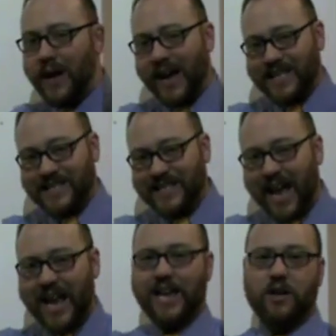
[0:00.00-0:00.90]
bag is
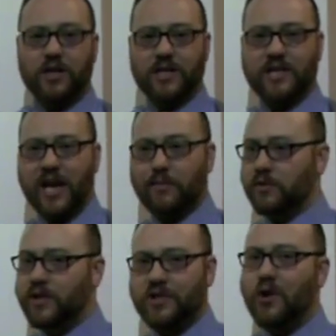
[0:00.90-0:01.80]
laying on the table.
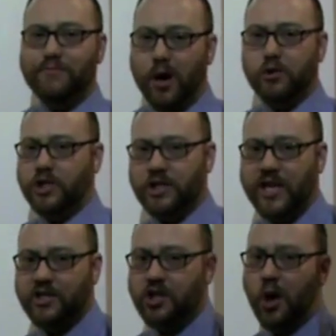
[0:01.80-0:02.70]
There's no motion
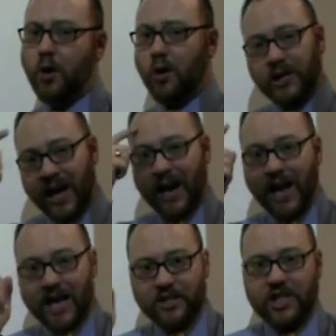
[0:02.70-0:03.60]
there, so okay.
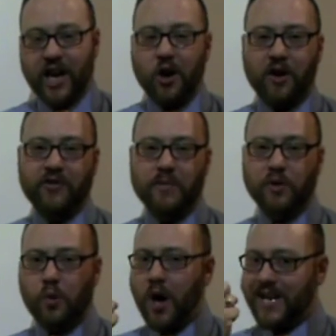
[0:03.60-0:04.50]
Check off number
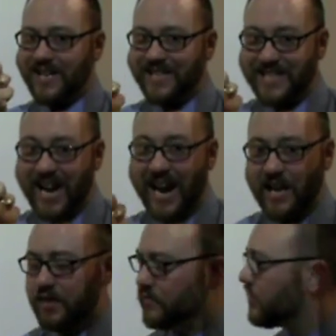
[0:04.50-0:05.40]
one,
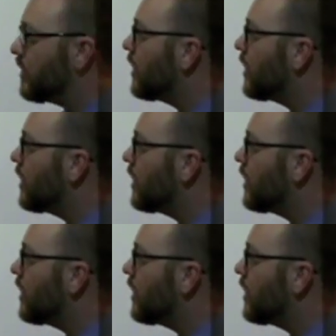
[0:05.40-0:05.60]
dative.